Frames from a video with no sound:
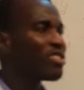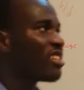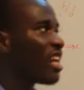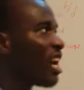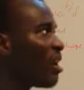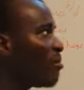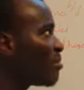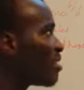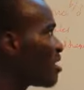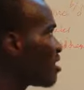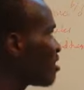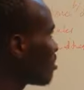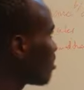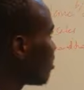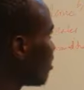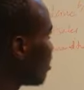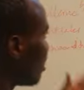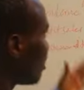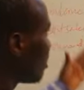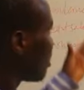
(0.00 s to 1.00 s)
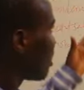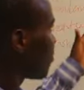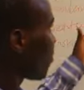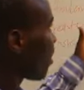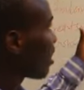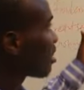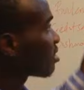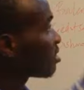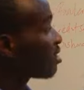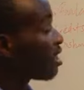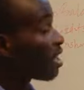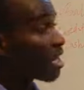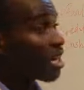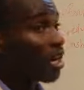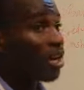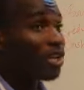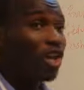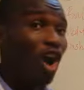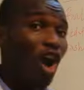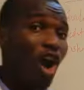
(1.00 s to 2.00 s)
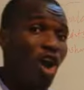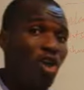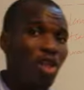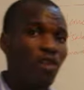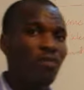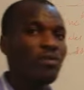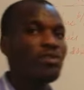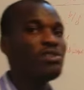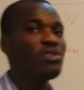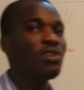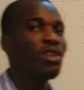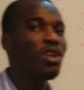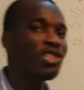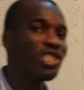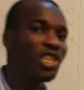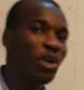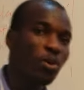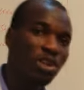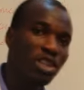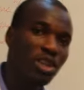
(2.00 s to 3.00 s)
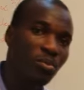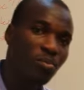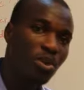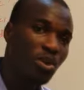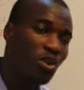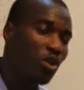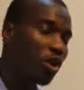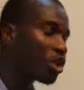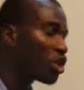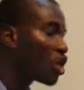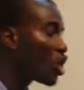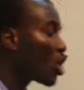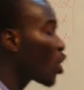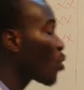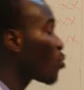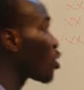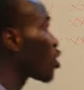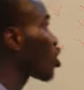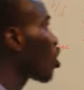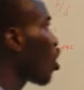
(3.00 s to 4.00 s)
That means the personal account, all of the dishonored check within the period will